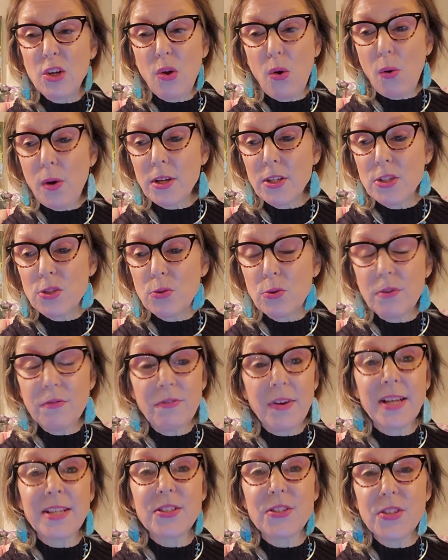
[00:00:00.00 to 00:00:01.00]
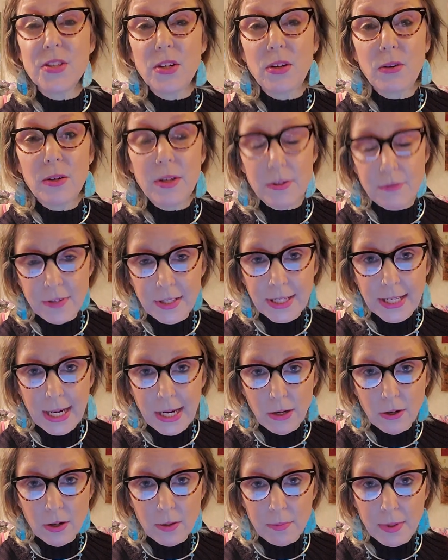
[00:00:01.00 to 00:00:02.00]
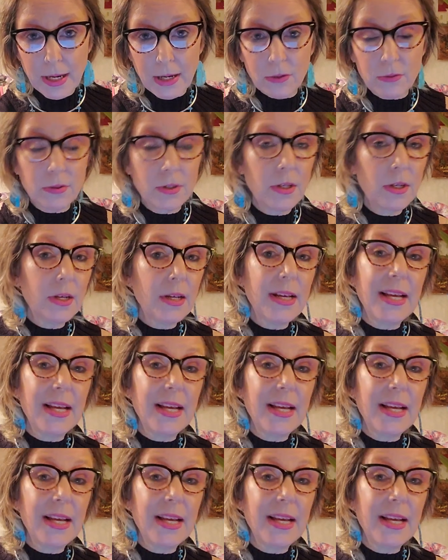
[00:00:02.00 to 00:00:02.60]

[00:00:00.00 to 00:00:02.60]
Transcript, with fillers: going to events you don't even care about